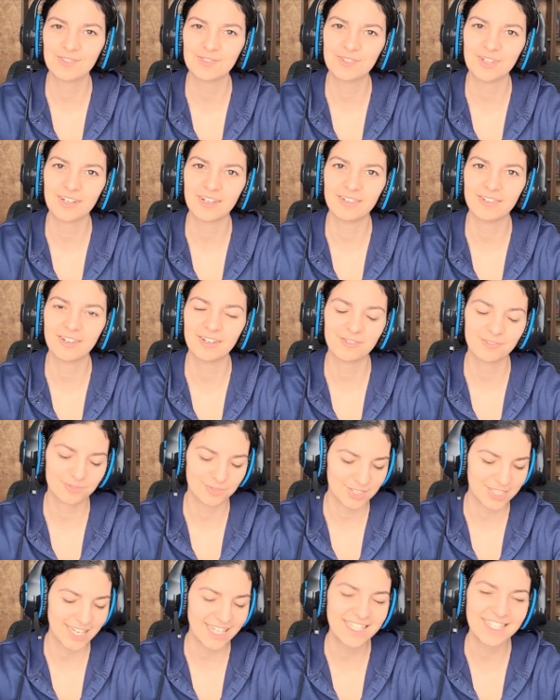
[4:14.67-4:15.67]
a
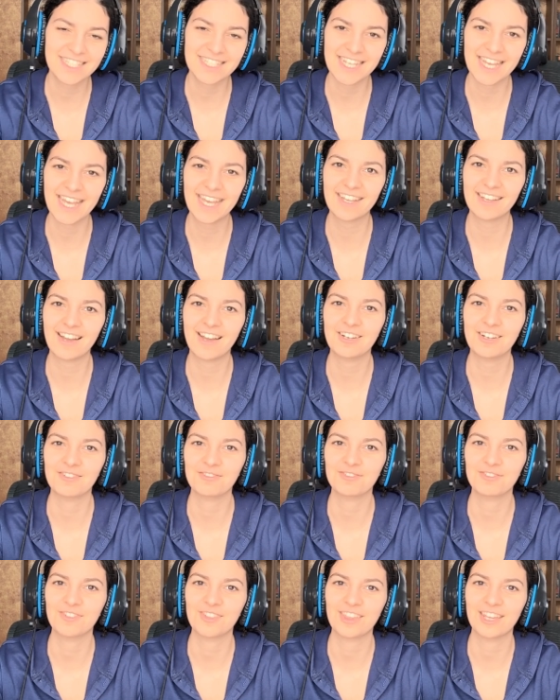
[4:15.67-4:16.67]
day-to-day kind
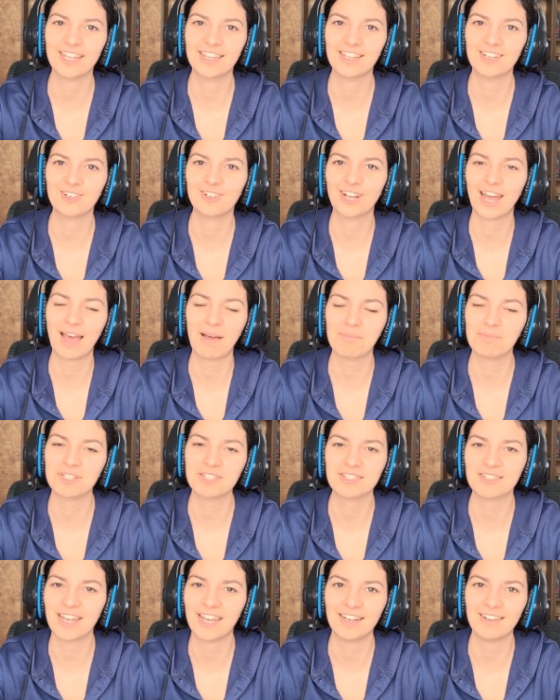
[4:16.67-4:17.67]
of thing that could happen
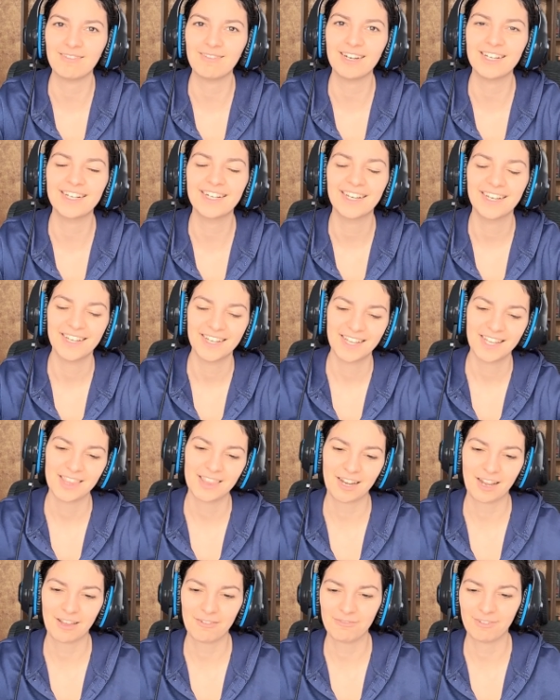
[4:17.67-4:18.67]
to anyone,
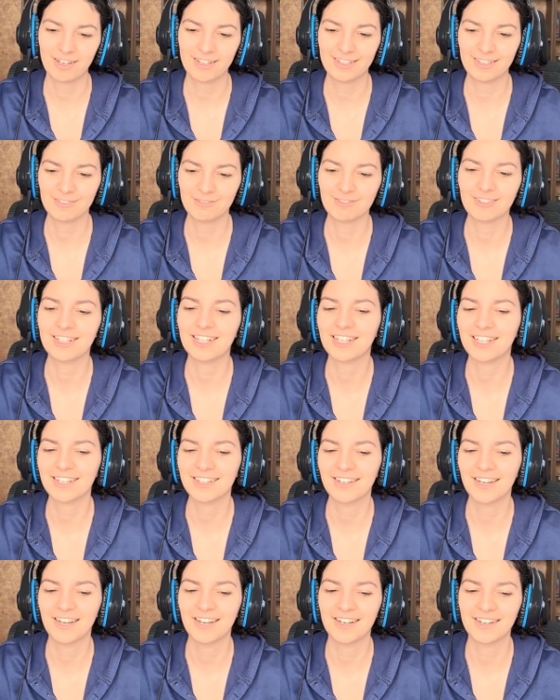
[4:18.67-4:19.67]
that I find it really
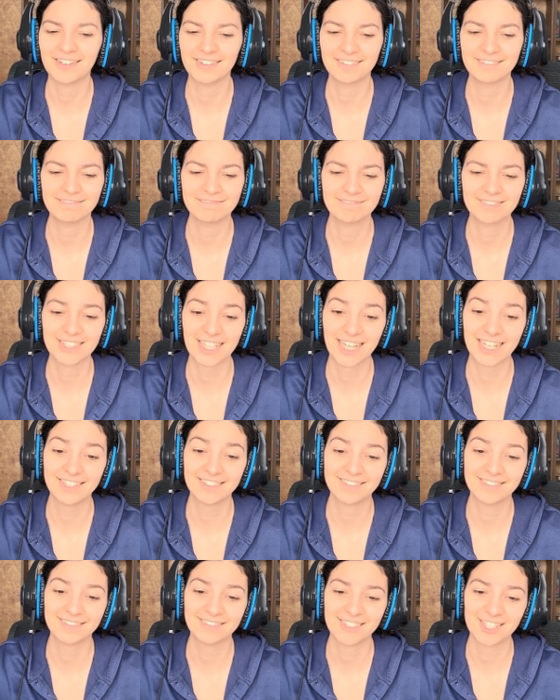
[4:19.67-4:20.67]

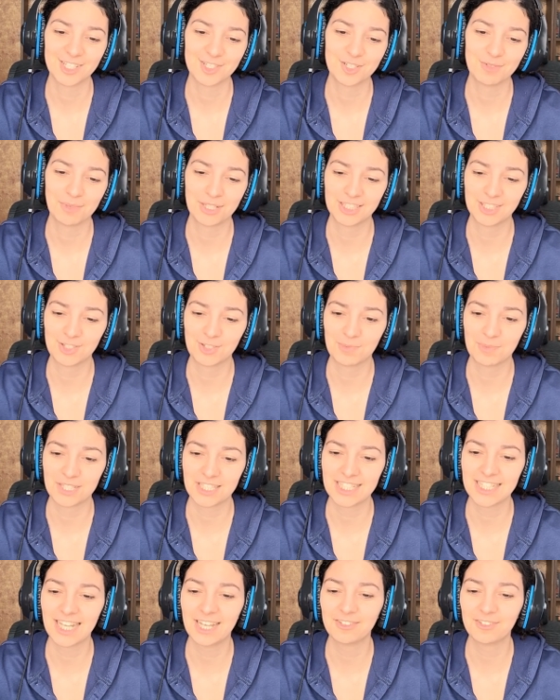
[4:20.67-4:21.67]
sad that she made such a big
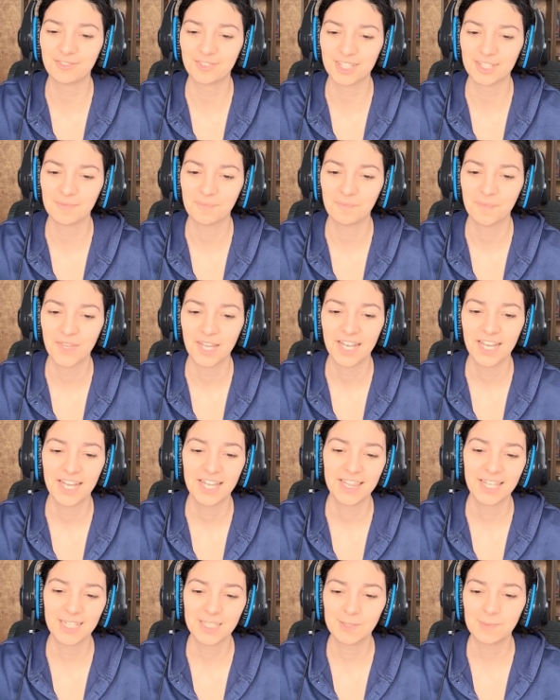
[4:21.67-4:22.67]
deal out of it.
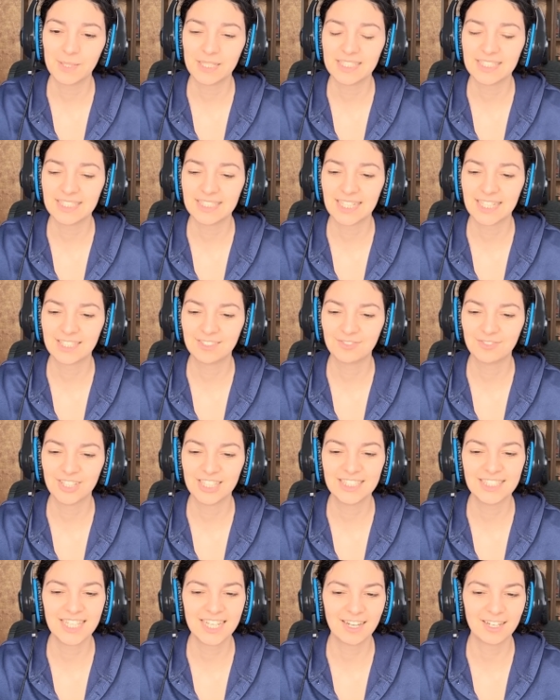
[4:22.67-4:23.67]
Next person says,
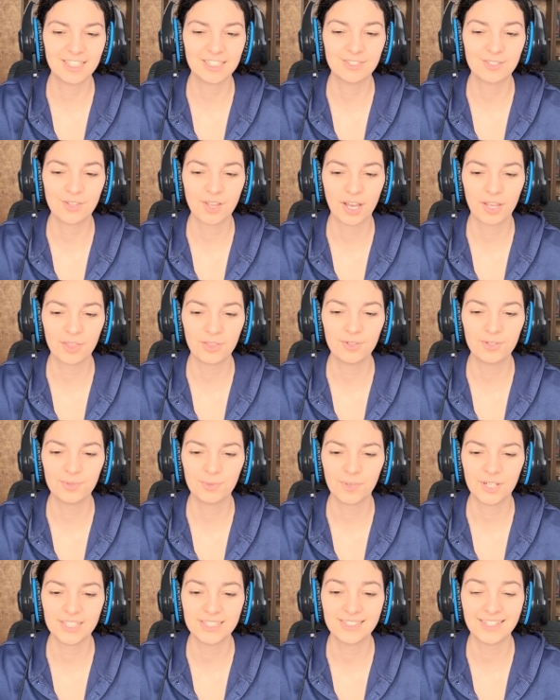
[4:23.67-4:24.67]
"First thing I thought
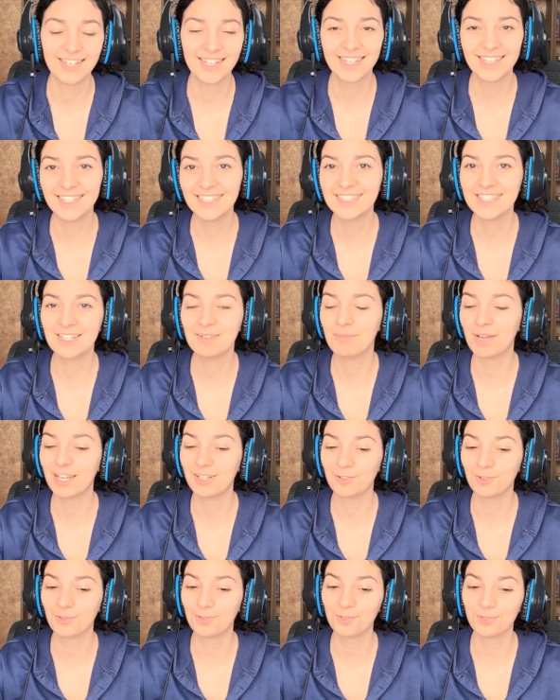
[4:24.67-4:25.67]
was, at least he made
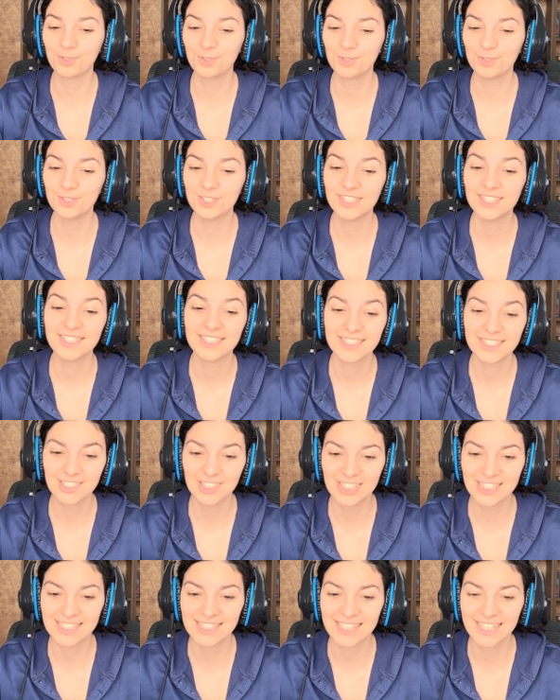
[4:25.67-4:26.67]
you food.
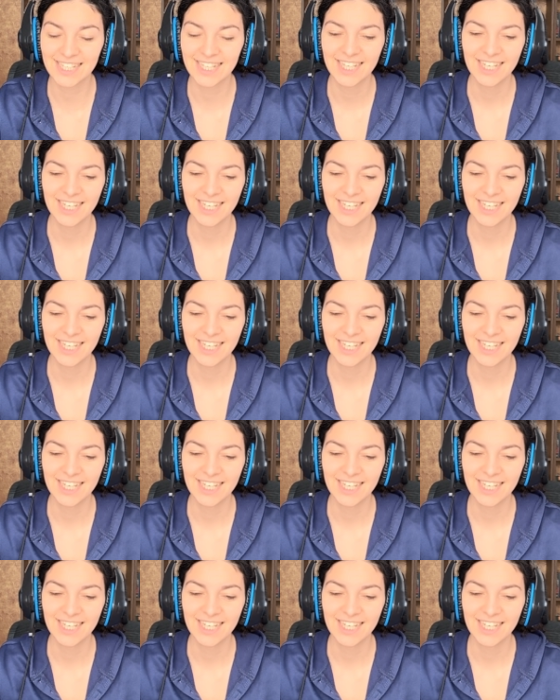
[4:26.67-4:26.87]
Seriously.